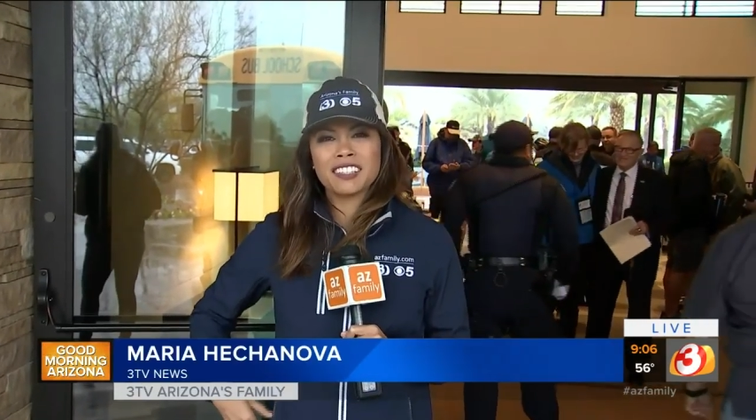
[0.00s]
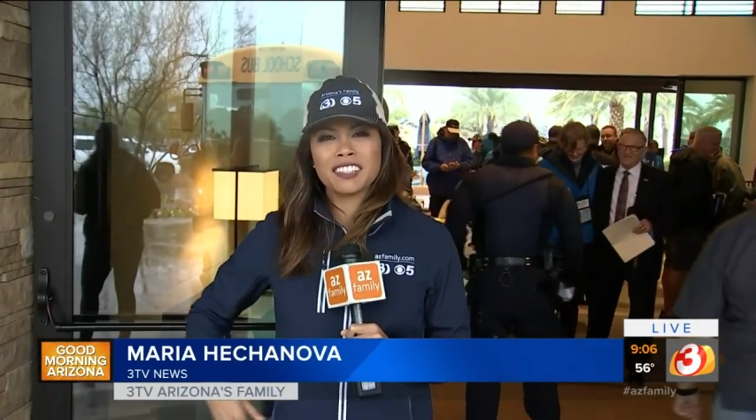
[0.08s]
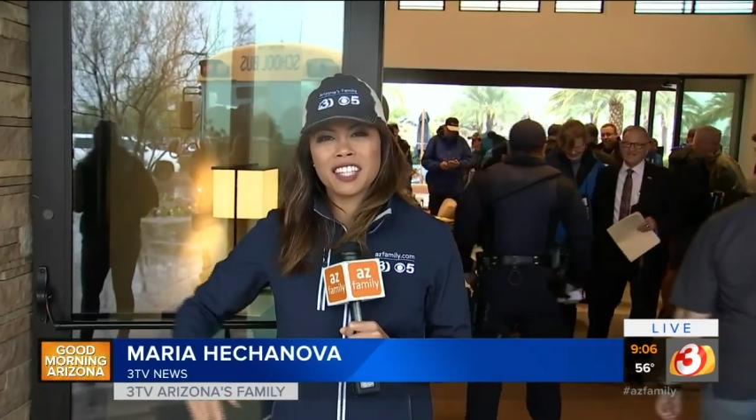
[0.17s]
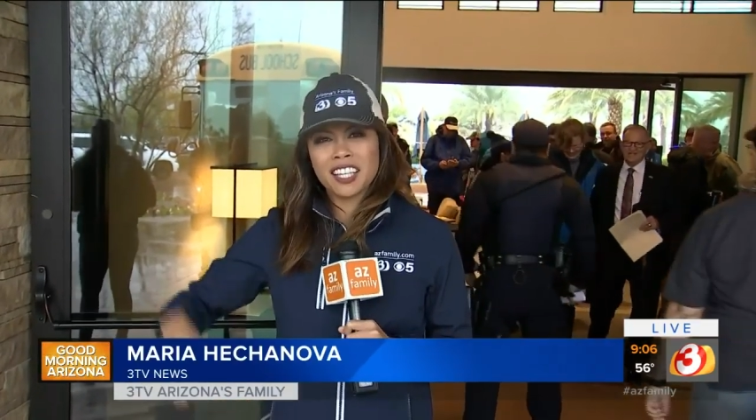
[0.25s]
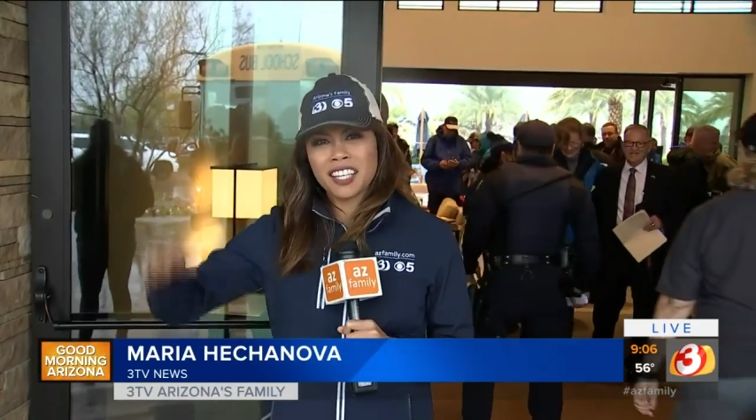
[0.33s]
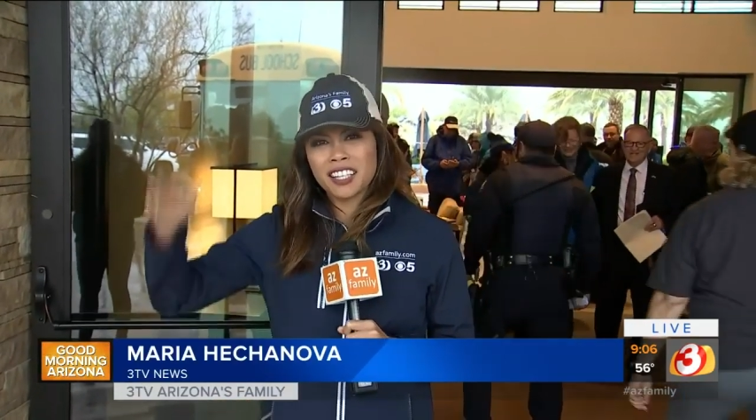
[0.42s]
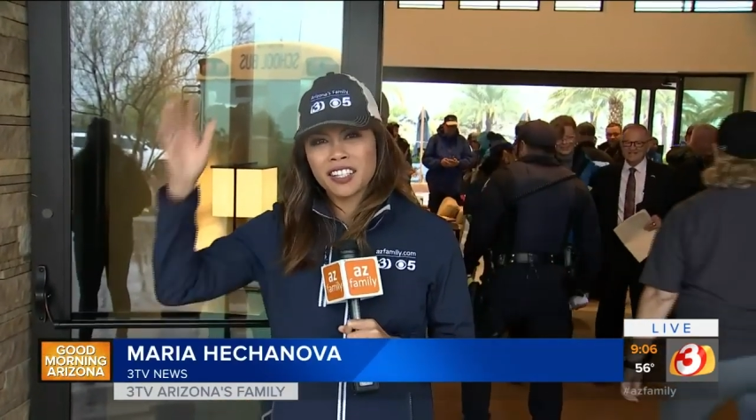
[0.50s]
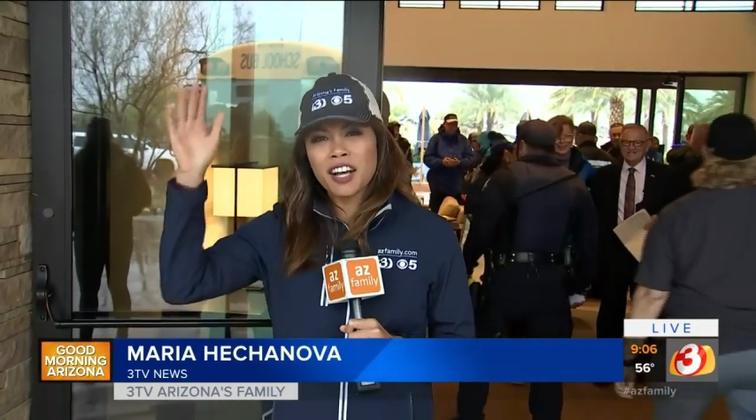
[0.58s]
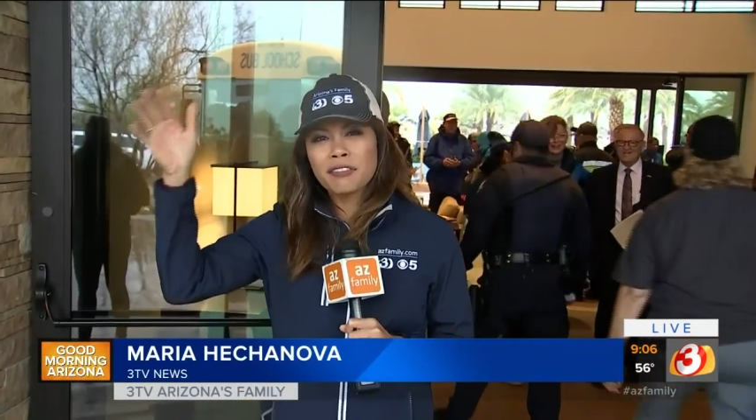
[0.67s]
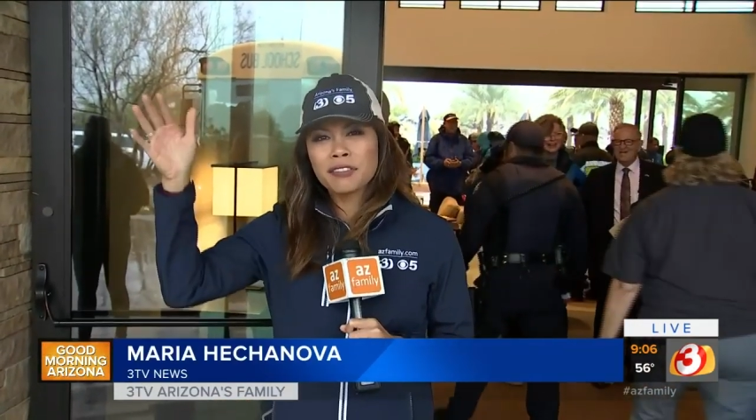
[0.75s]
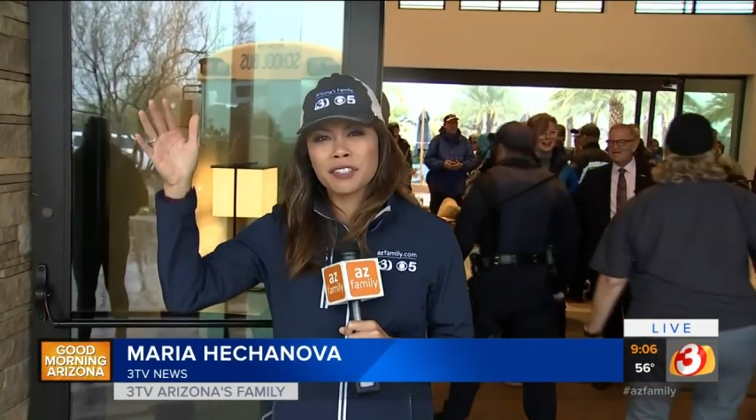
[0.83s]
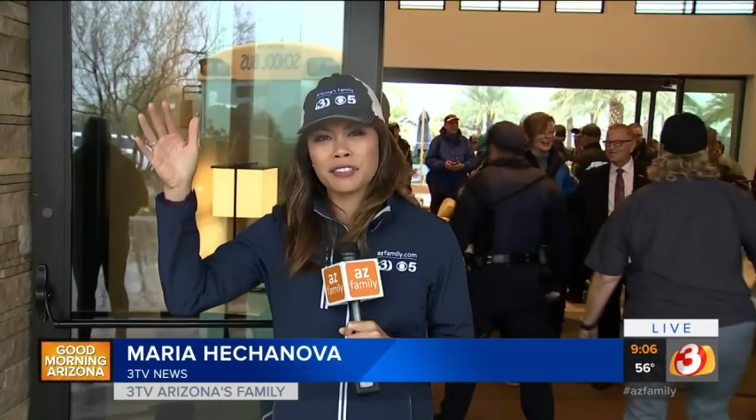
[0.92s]
the
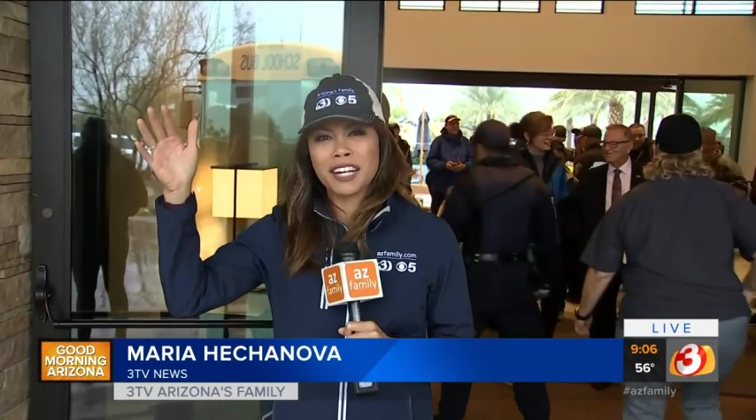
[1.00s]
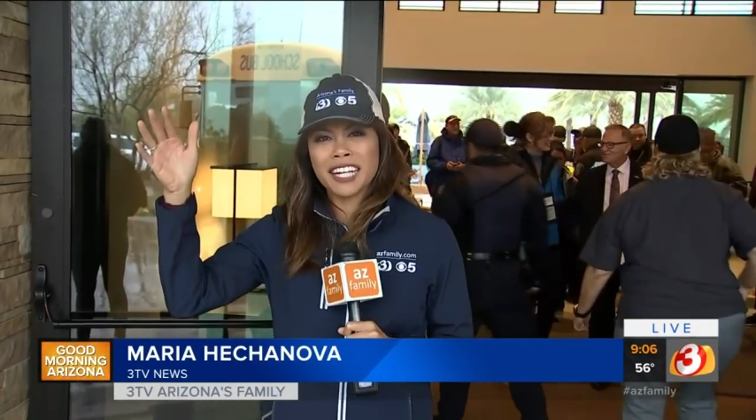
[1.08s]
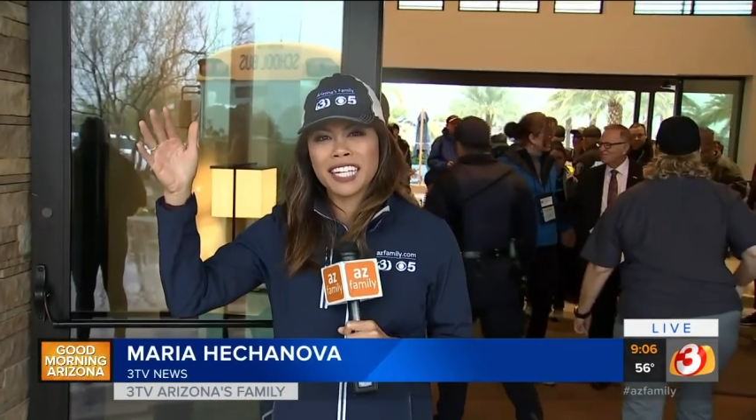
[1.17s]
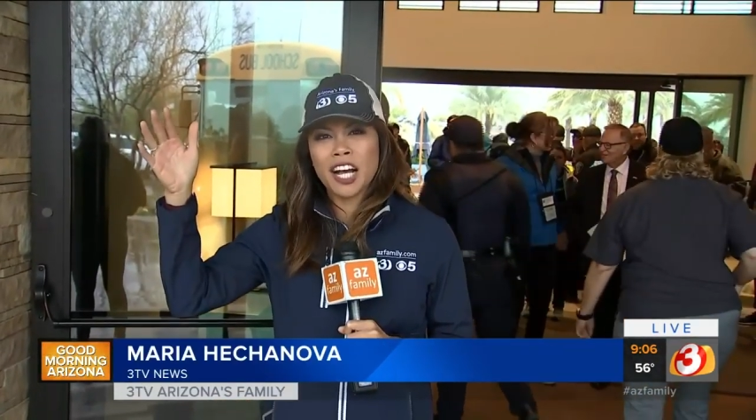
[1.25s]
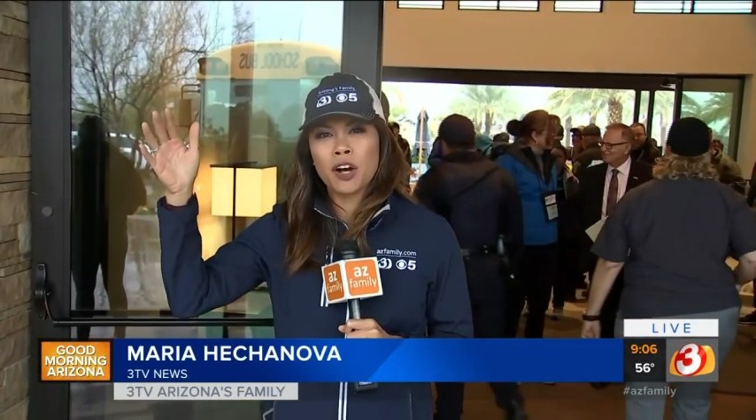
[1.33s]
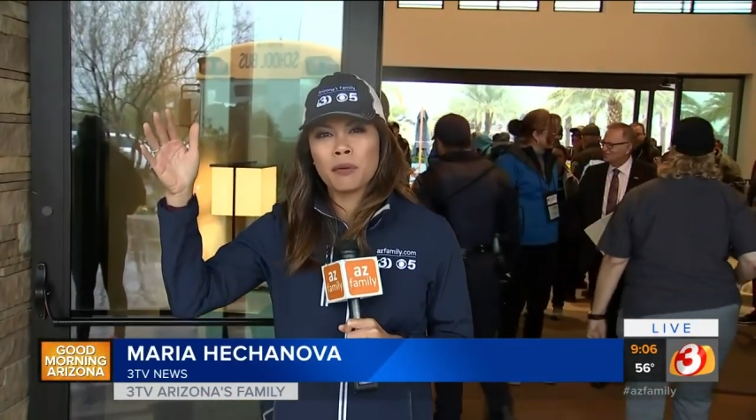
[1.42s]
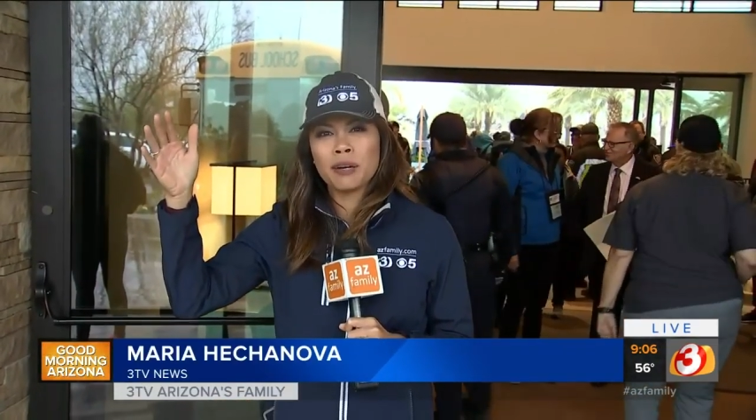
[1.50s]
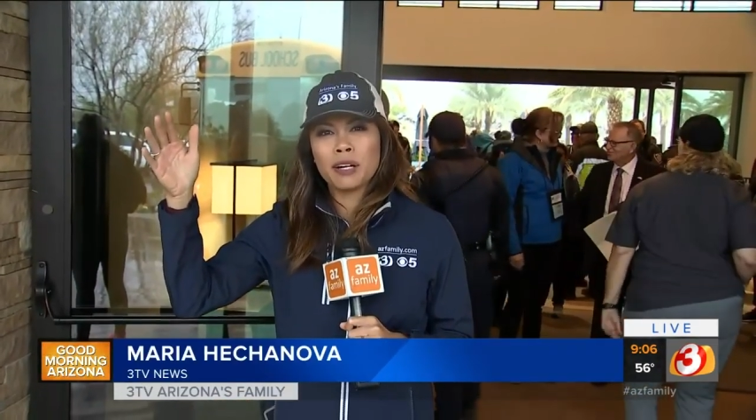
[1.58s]
cover right now,